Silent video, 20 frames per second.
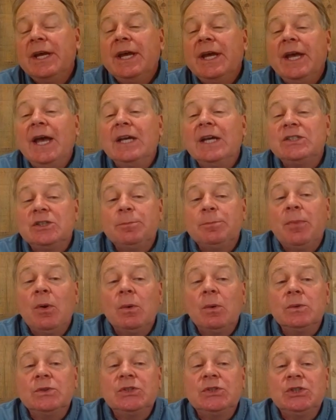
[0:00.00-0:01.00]
as
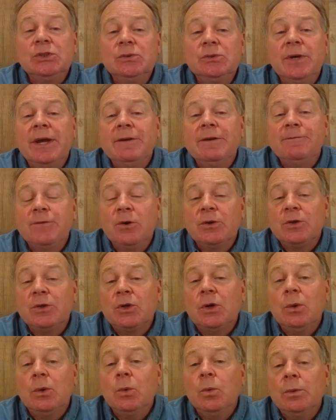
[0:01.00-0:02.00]
opposed to a
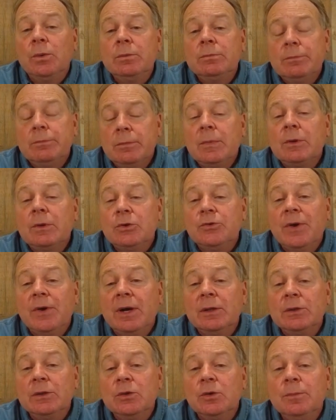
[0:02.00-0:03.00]
vertical
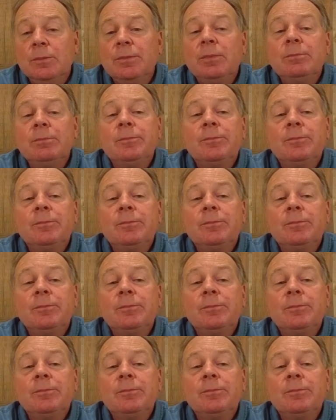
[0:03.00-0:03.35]
ground loop.